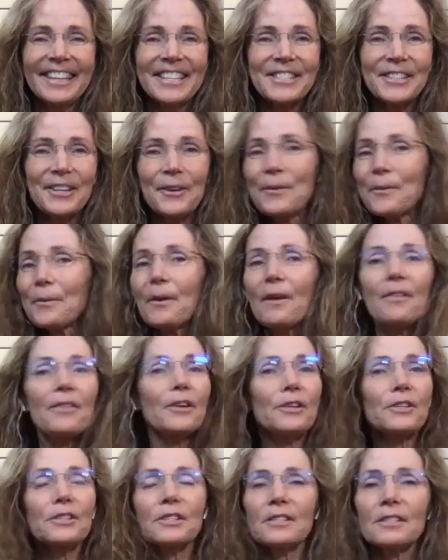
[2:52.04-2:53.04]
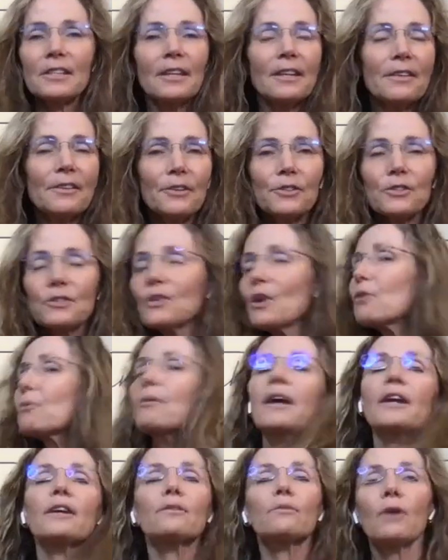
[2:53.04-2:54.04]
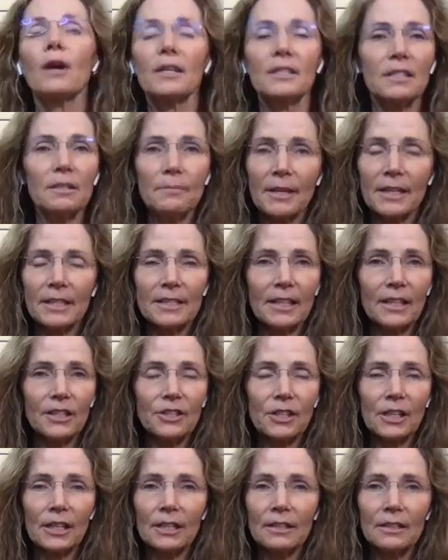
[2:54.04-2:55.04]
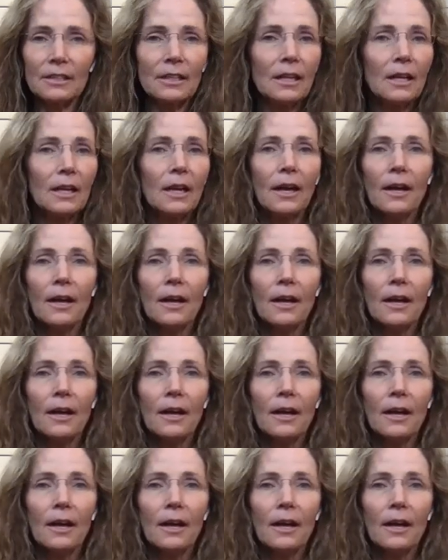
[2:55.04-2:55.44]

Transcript: So there's no right or wrong to meditation.